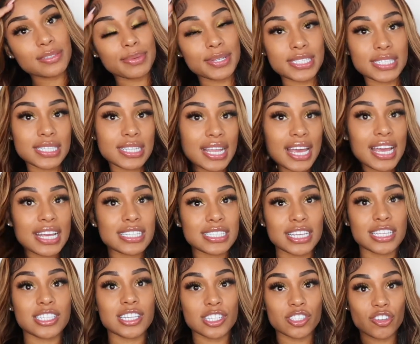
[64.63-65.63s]
Swiss lace.
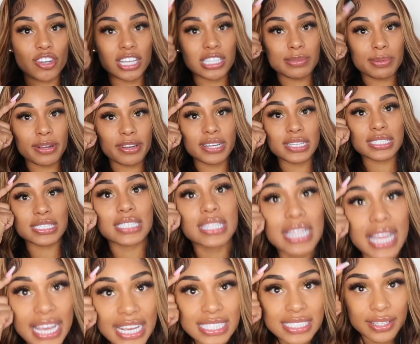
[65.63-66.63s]
It's a transparent
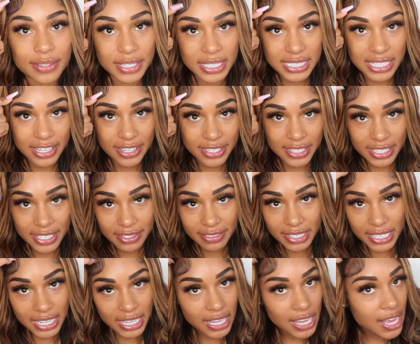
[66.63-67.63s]
lace. So this hair
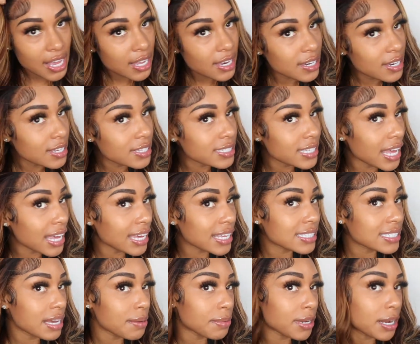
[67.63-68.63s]
literally looks like
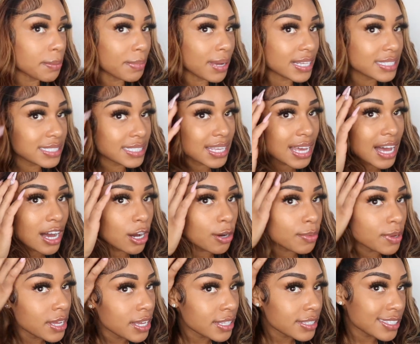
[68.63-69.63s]
it's coming out my
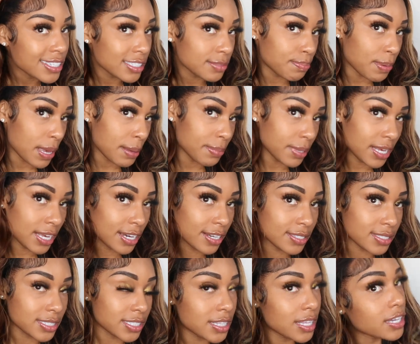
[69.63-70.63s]
scalp. These baby
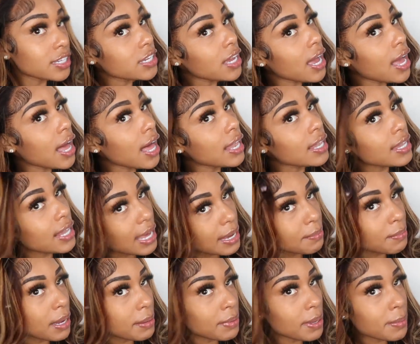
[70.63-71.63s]
hairs look
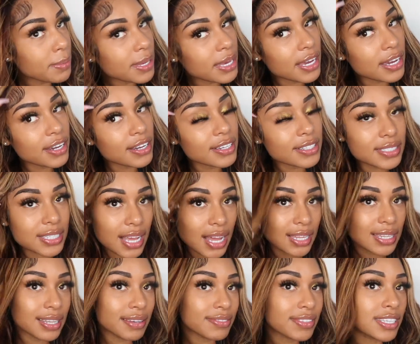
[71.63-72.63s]
like my baby hairs i
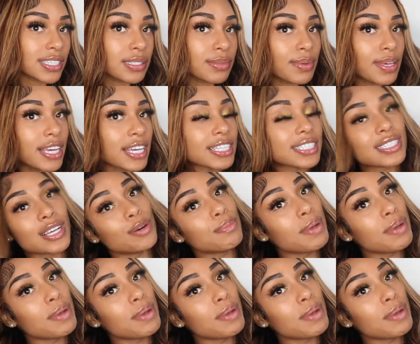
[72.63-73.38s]
love this wig so